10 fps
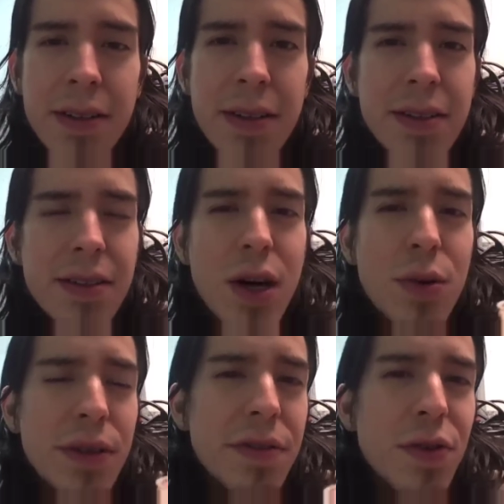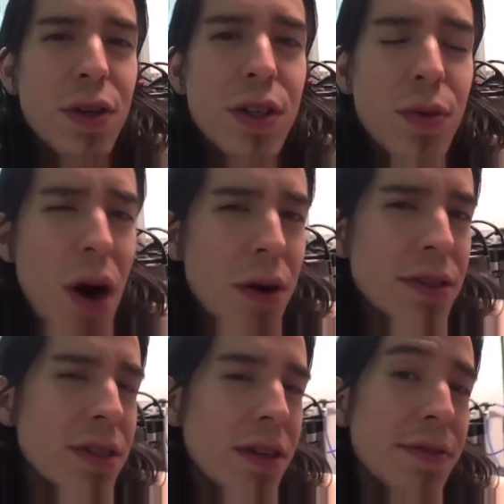this is only for the
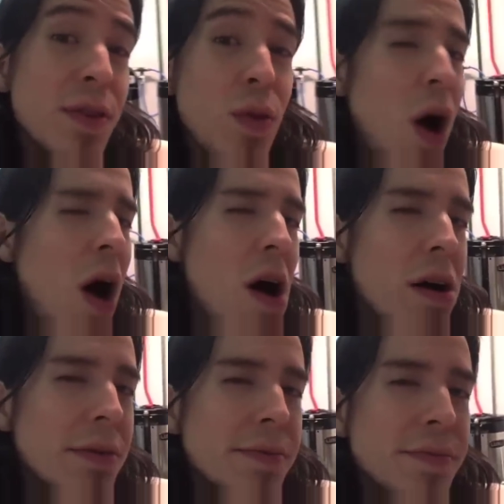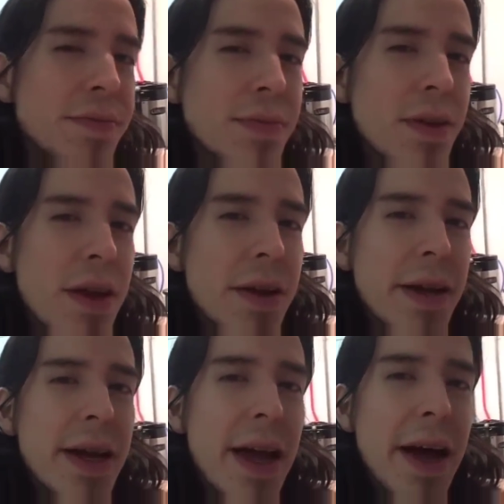rawest of the raw,
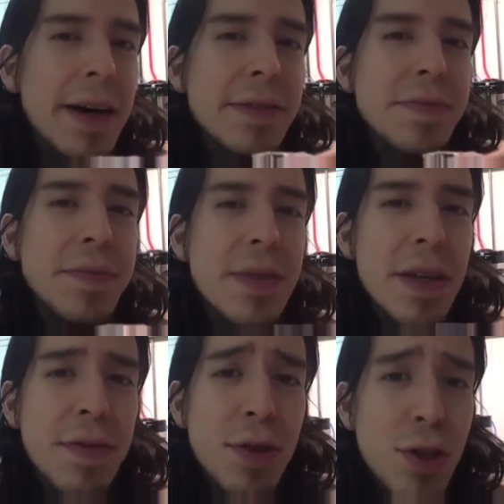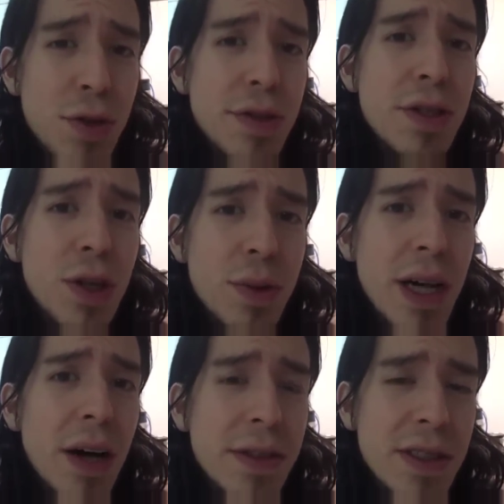and if you choose to go
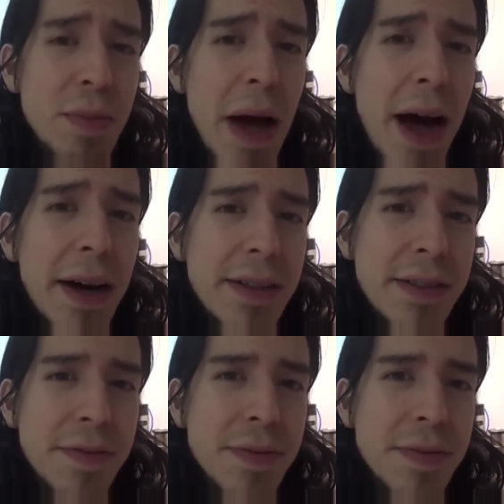down this path,